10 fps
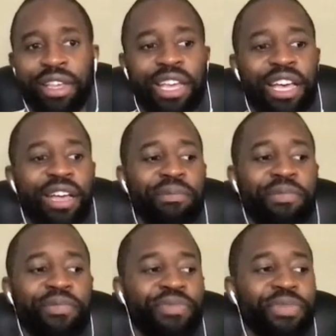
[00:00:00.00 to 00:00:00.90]
Um,
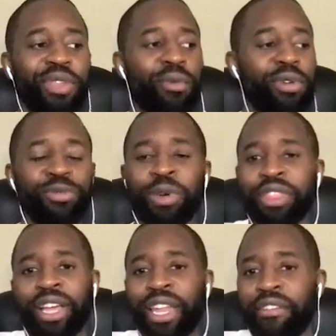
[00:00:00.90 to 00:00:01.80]
what's one
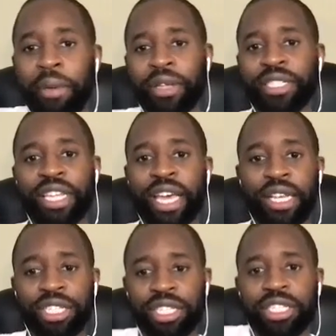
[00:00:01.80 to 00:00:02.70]
thing I love about today?
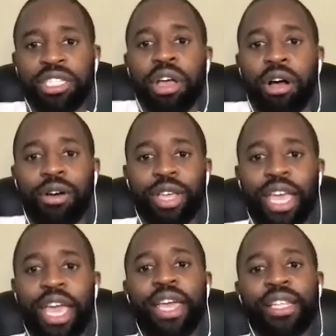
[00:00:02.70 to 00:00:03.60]
Just start
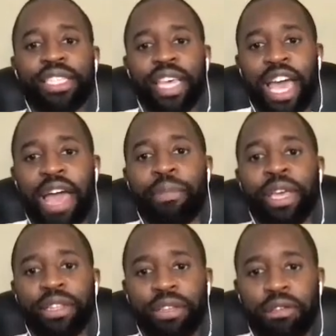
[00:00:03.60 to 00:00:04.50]
getting into the
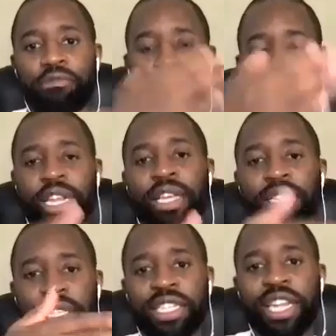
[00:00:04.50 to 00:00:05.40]
habit, a regular,
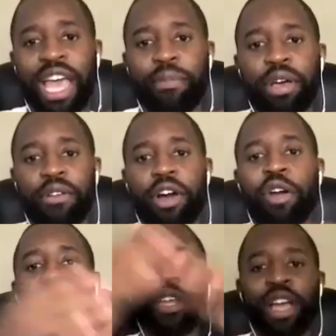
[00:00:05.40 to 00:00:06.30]
consistent habit of
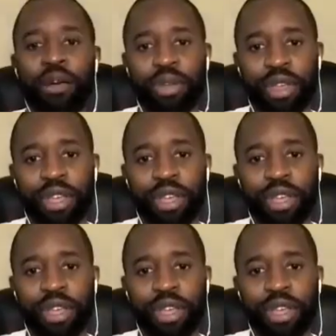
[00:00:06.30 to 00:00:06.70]
opening up,